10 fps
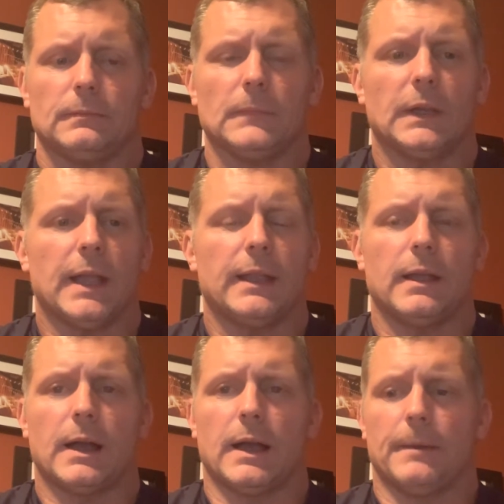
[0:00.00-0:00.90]
Okay,
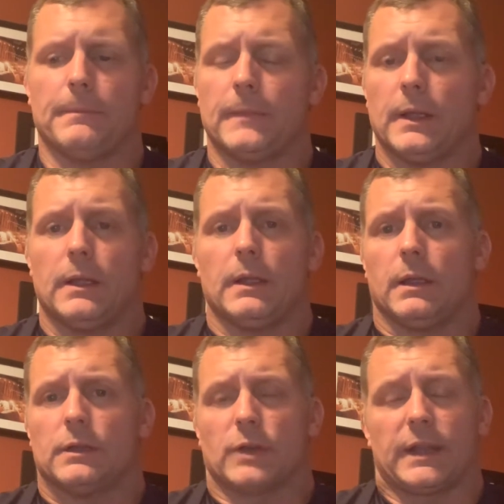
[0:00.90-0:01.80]

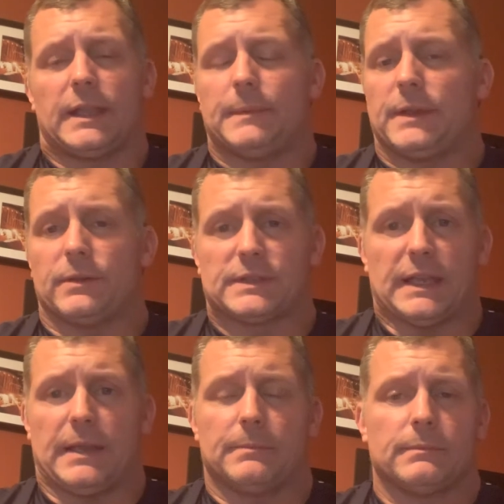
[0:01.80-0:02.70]
try to keep to your
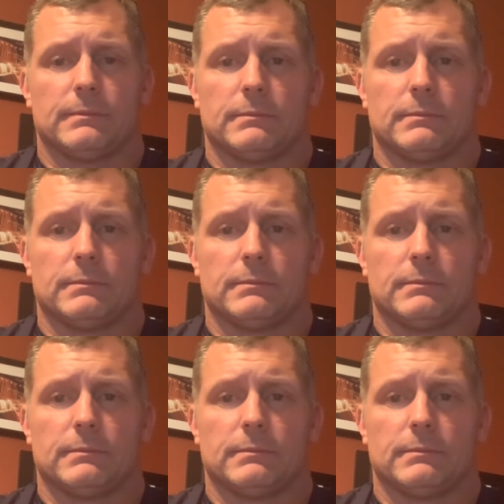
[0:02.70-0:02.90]
same